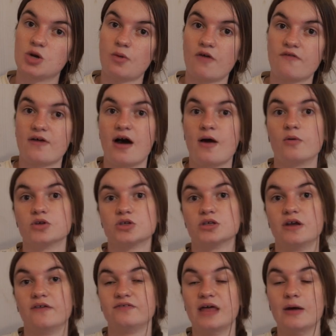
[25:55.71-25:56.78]
or
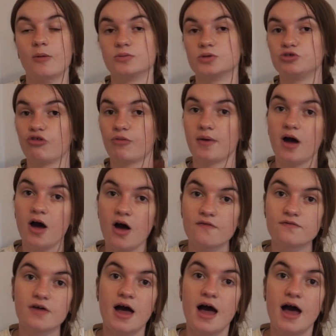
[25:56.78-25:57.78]
if they want me to drop it off,